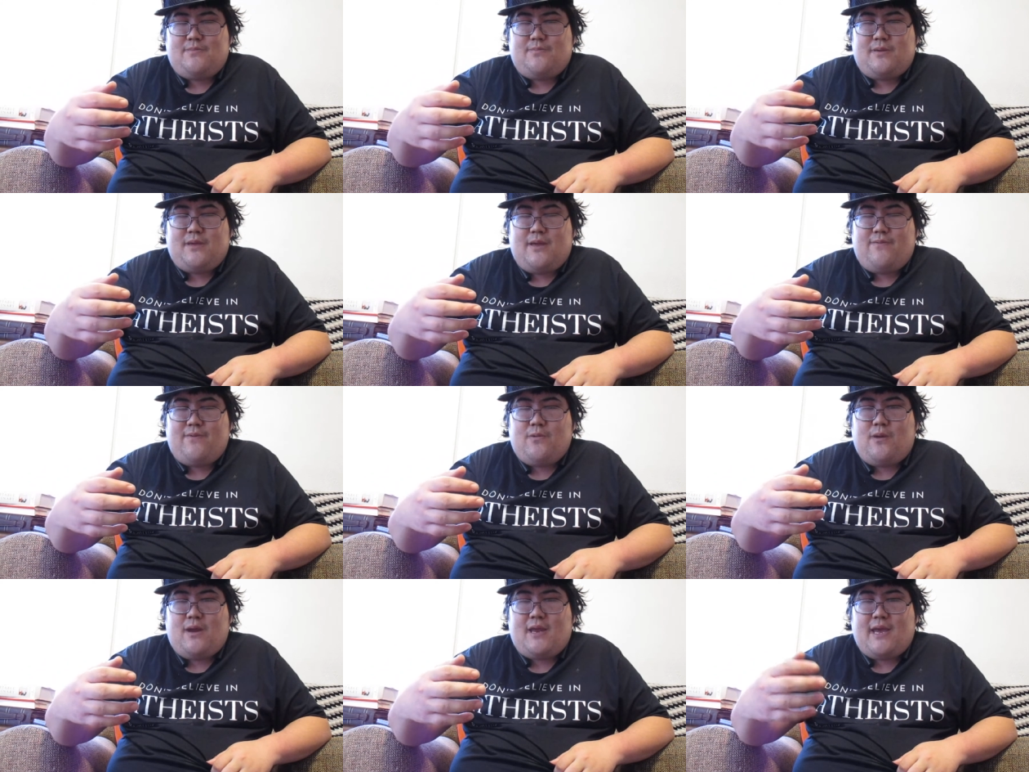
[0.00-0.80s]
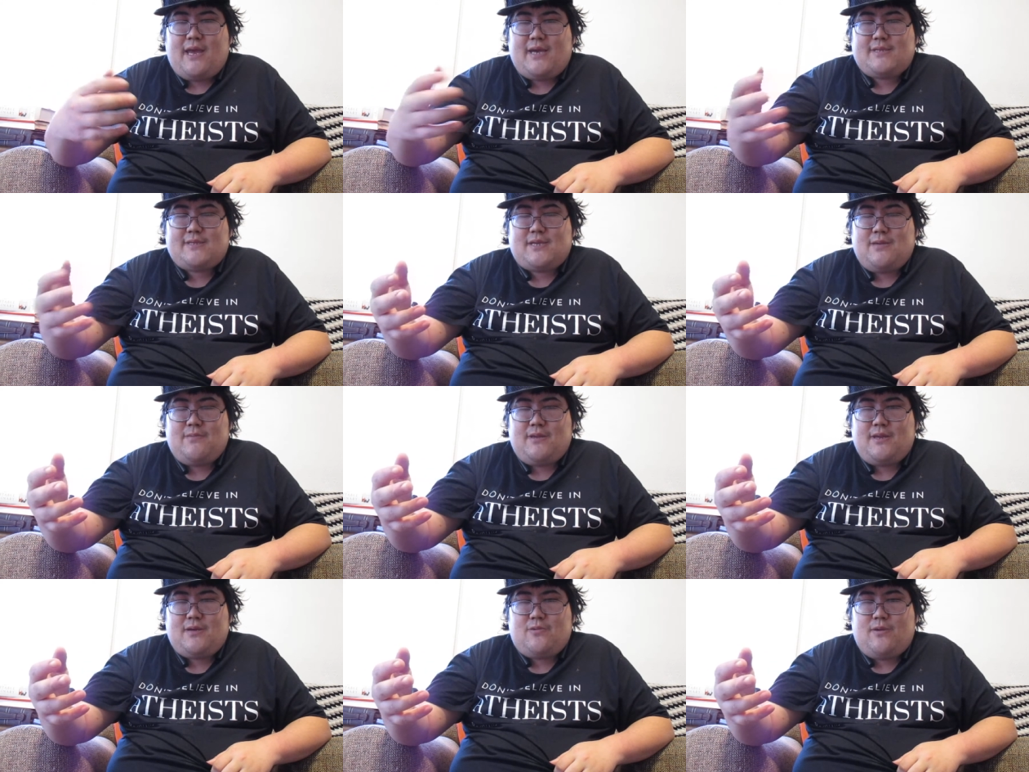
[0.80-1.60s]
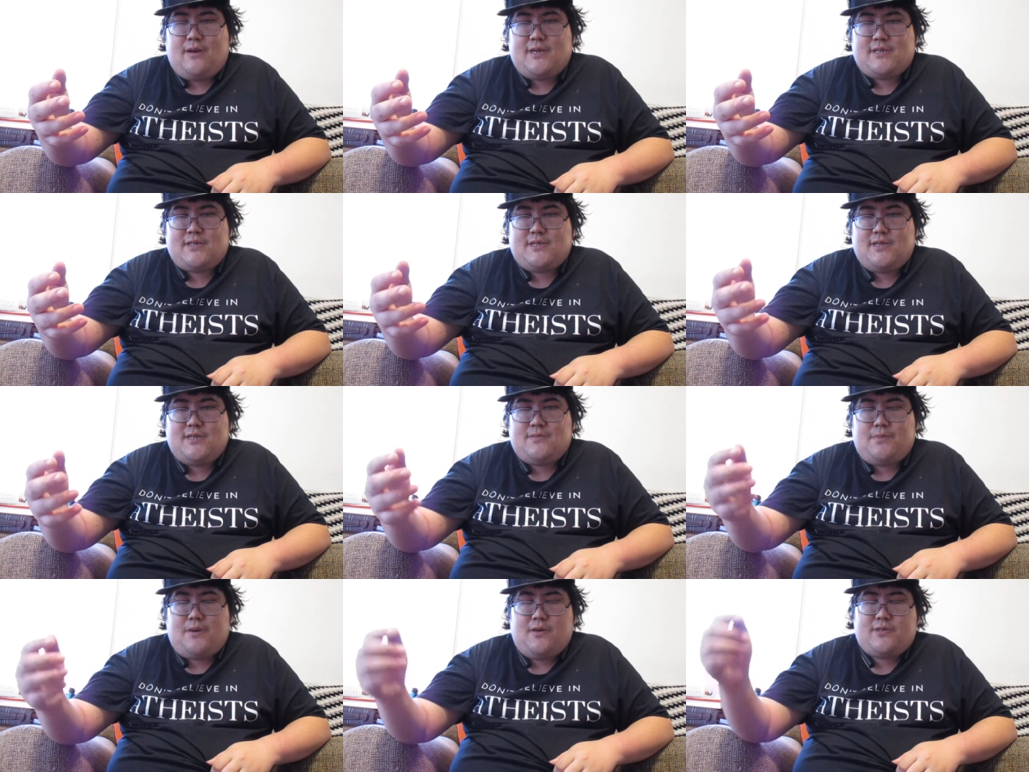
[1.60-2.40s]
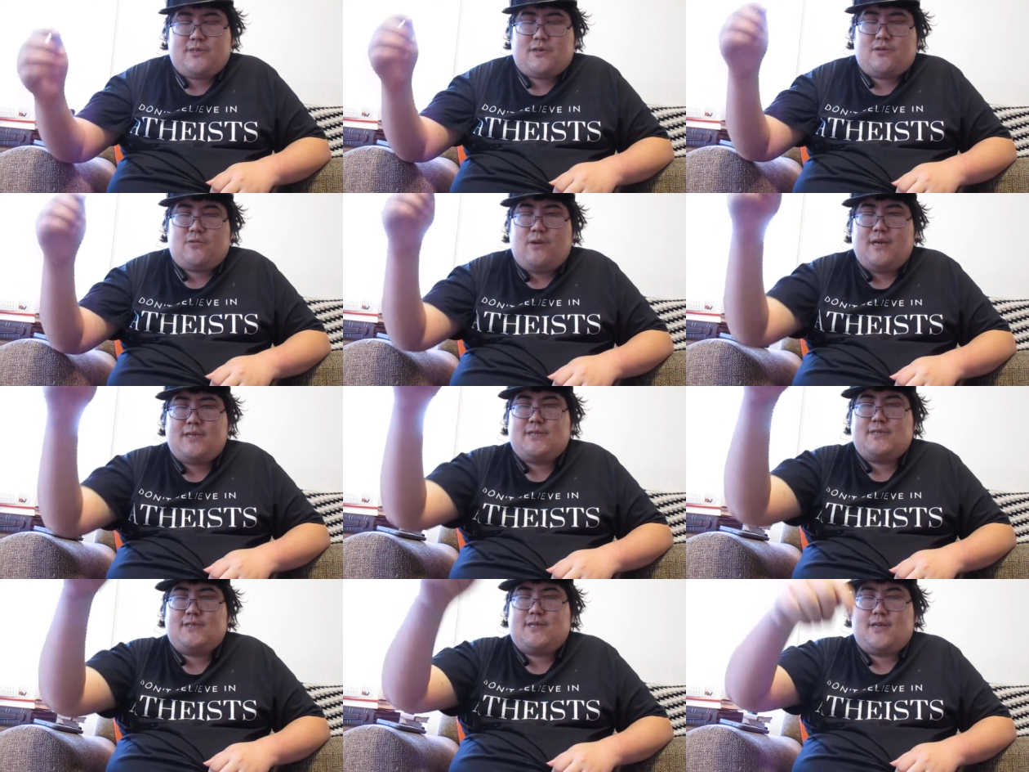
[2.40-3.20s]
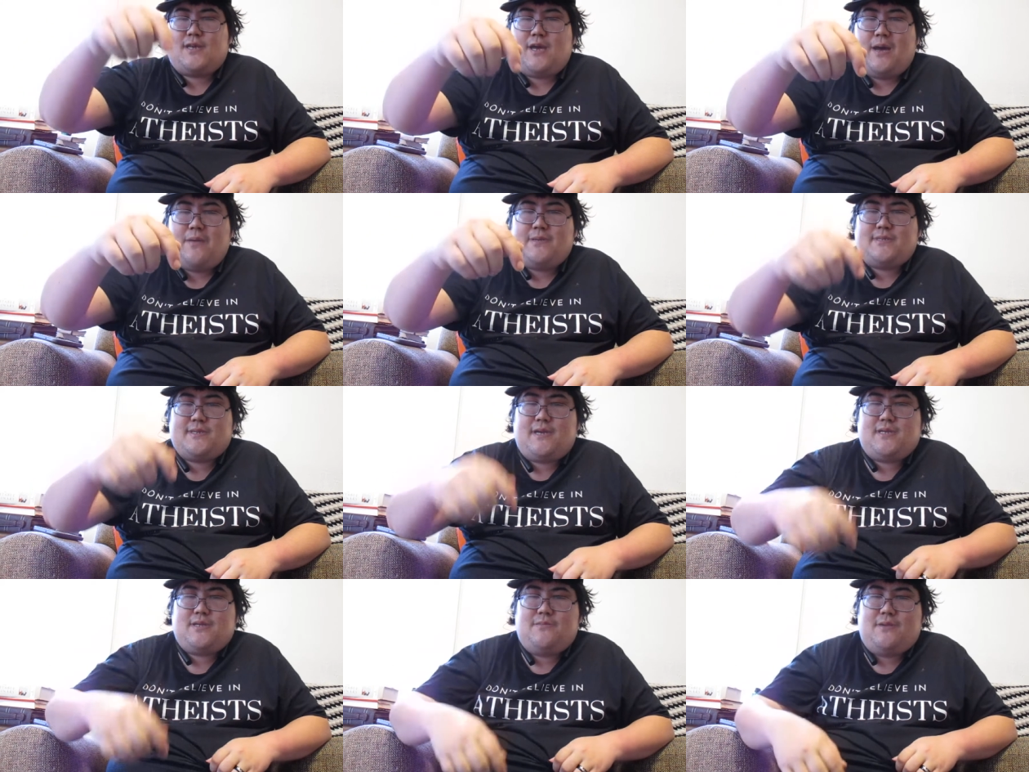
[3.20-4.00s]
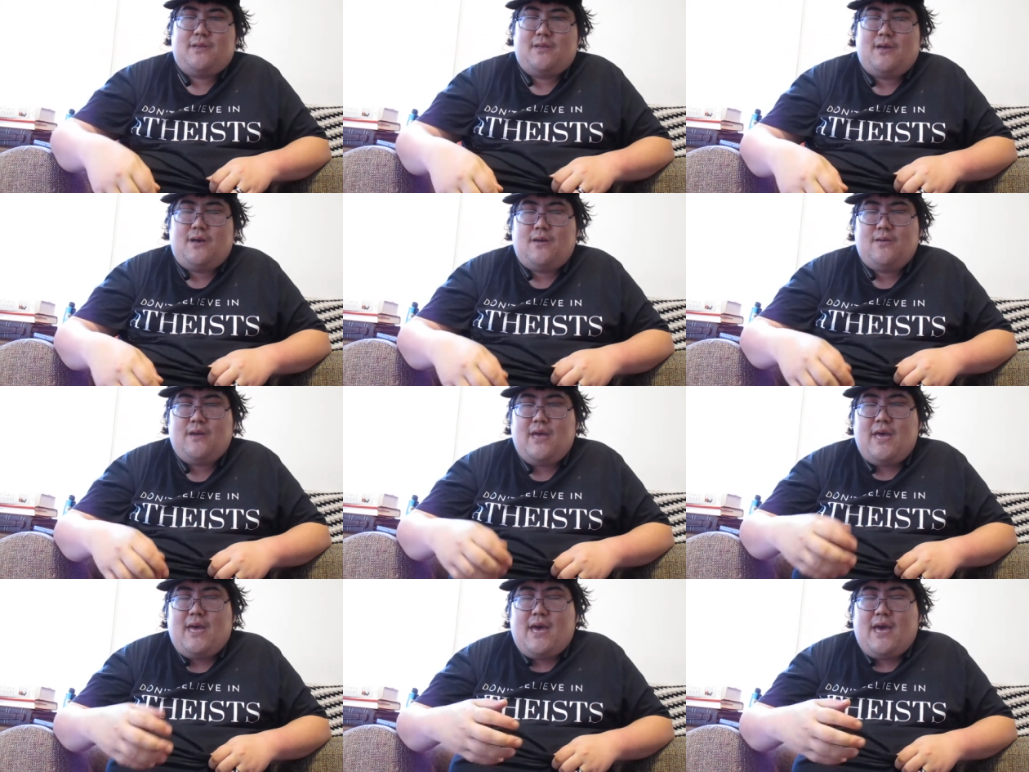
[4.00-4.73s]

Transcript: ask him any questions, post your questions in the comment section below,